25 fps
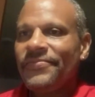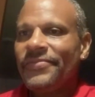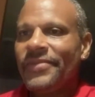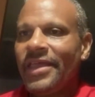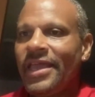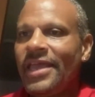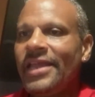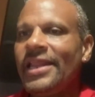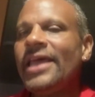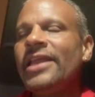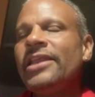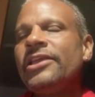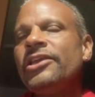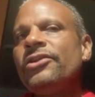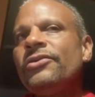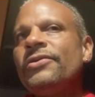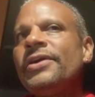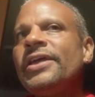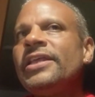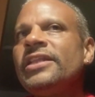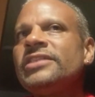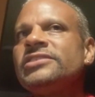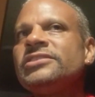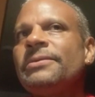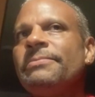And
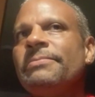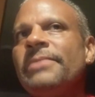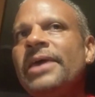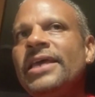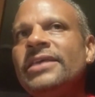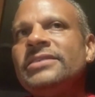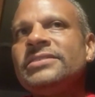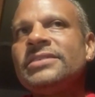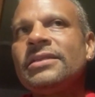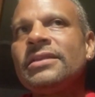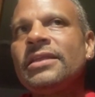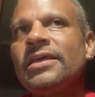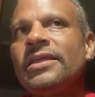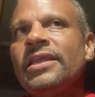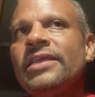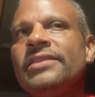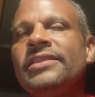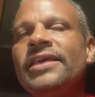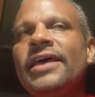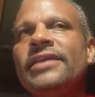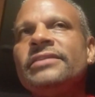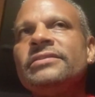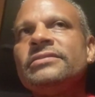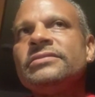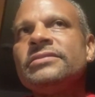it's amazing
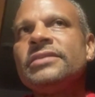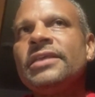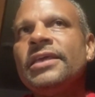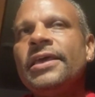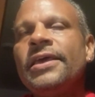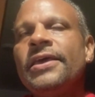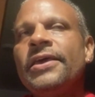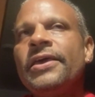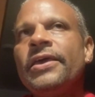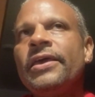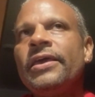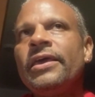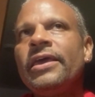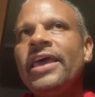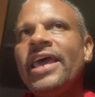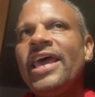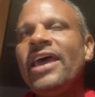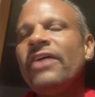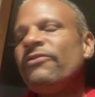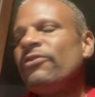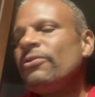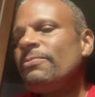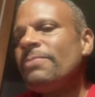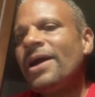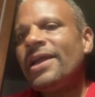that
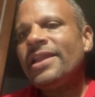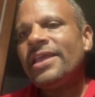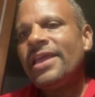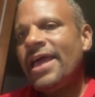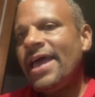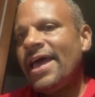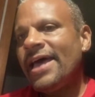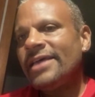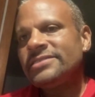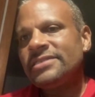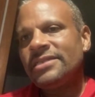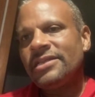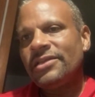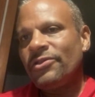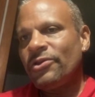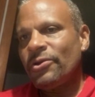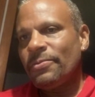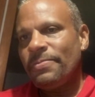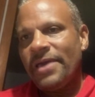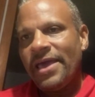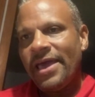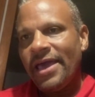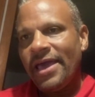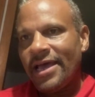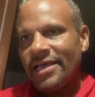everybody has it in their
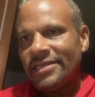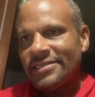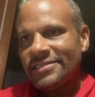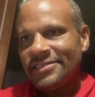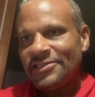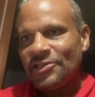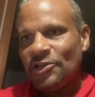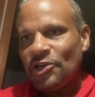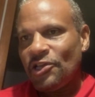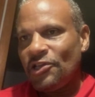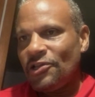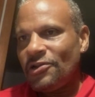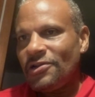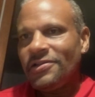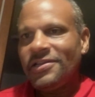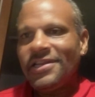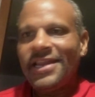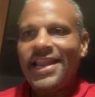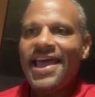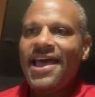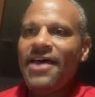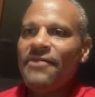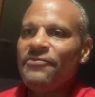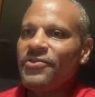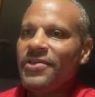past. You didn't
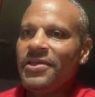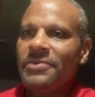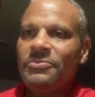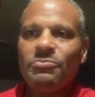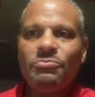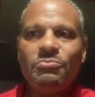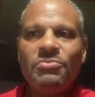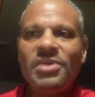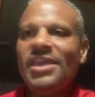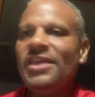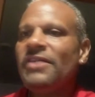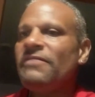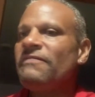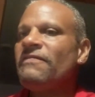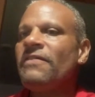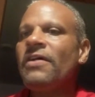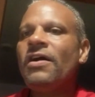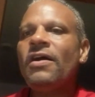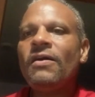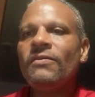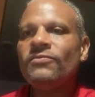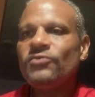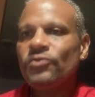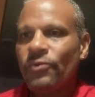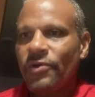have to be
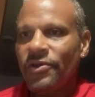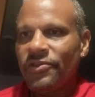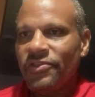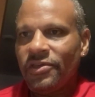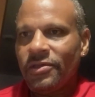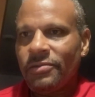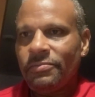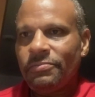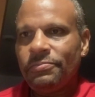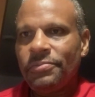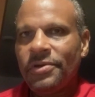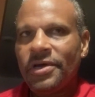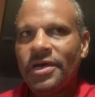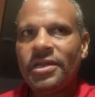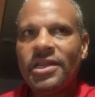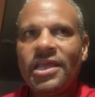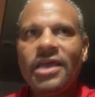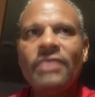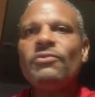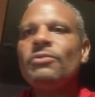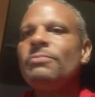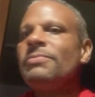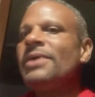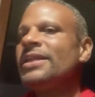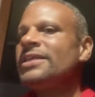involved with it, but
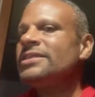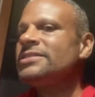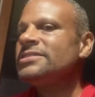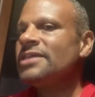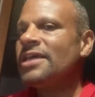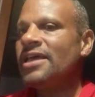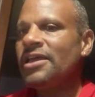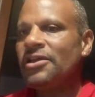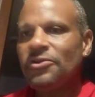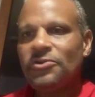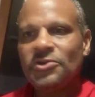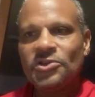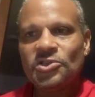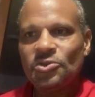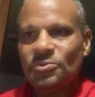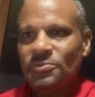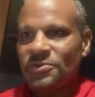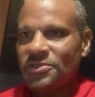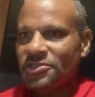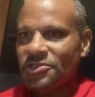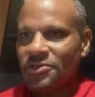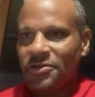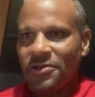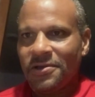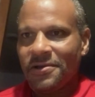everybody sang
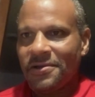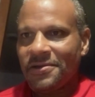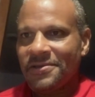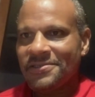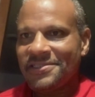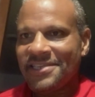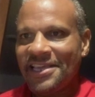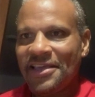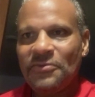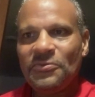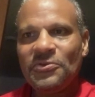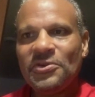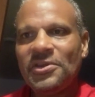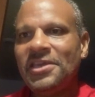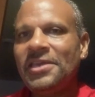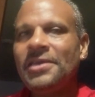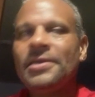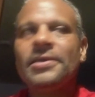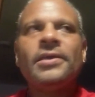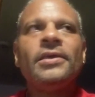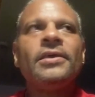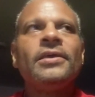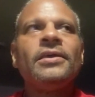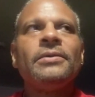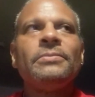Christmas songs.
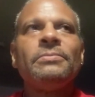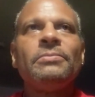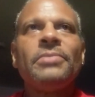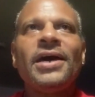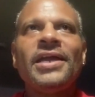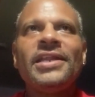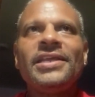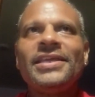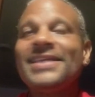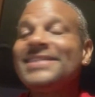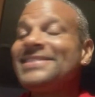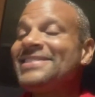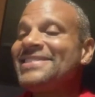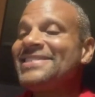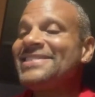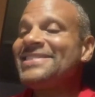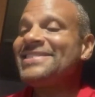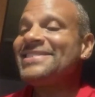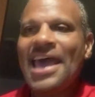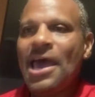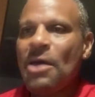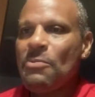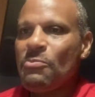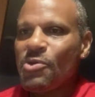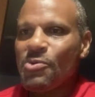Everybody can sing
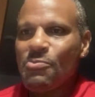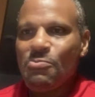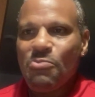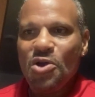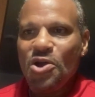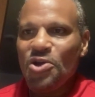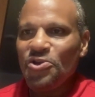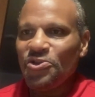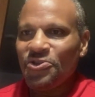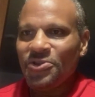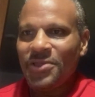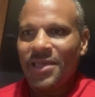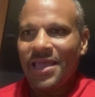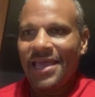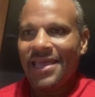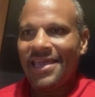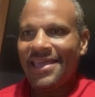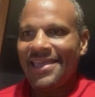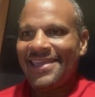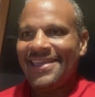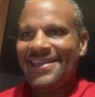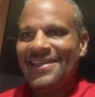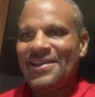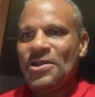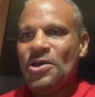Happy Birthday,
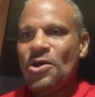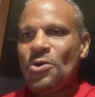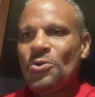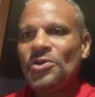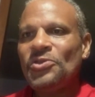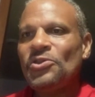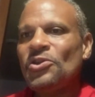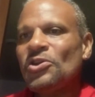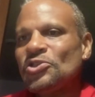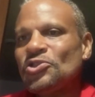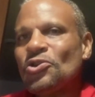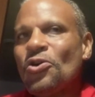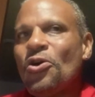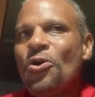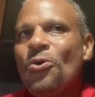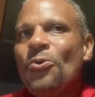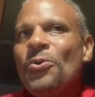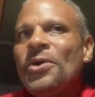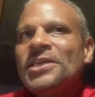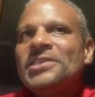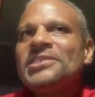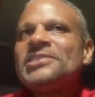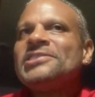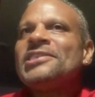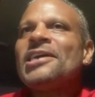and there's
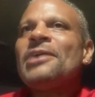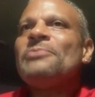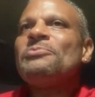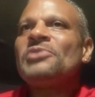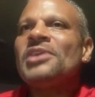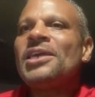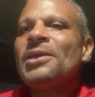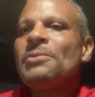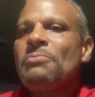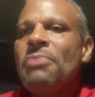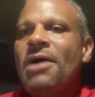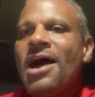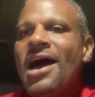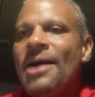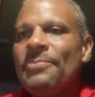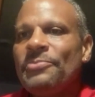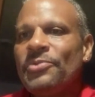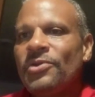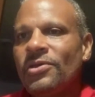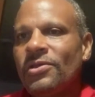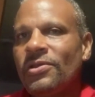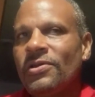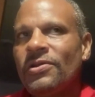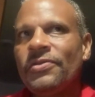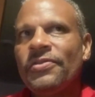always something
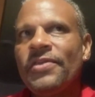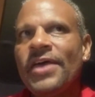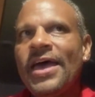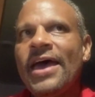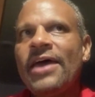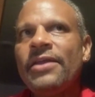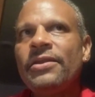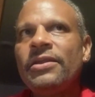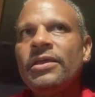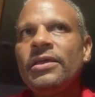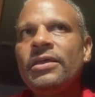popular that